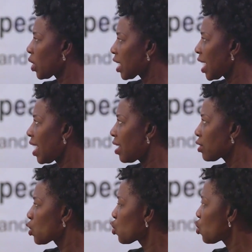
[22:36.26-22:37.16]
what
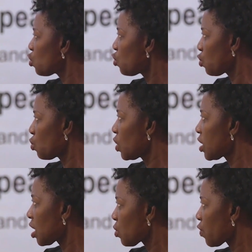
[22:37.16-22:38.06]
else do you do
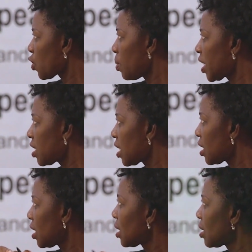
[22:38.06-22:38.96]
in terms of your mandate?